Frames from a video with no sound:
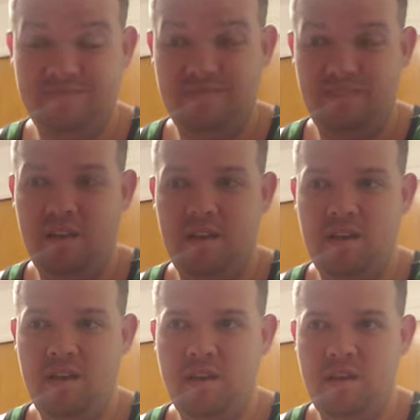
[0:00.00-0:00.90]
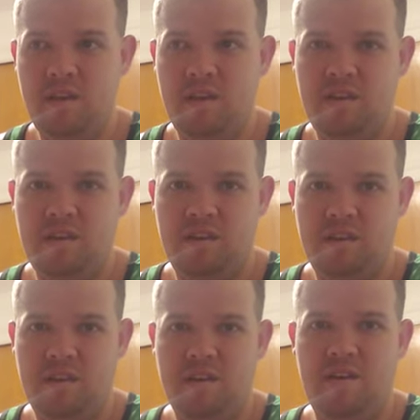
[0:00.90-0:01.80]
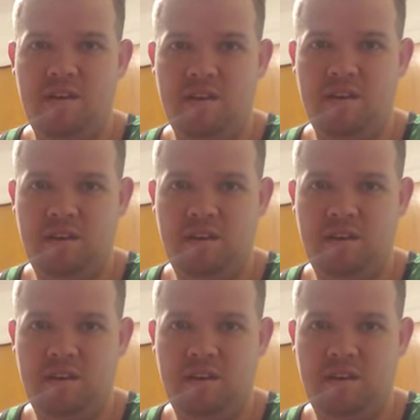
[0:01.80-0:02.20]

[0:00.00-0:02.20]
Nobody speaks.